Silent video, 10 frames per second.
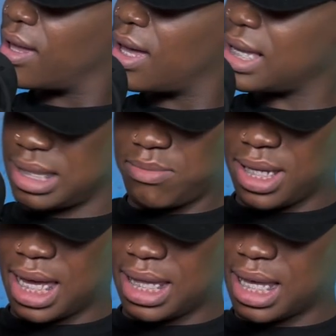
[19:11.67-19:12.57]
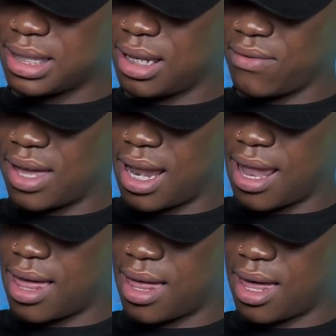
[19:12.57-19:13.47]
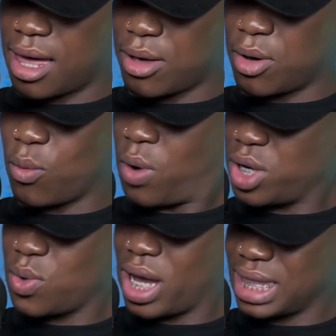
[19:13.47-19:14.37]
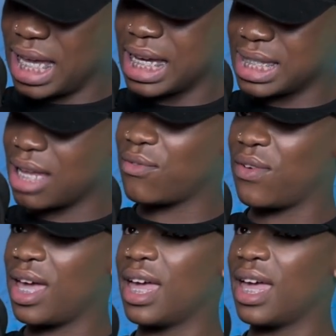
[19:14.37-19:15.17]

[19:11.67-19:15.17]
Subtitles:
as a media industry. Where do I think it's unfair?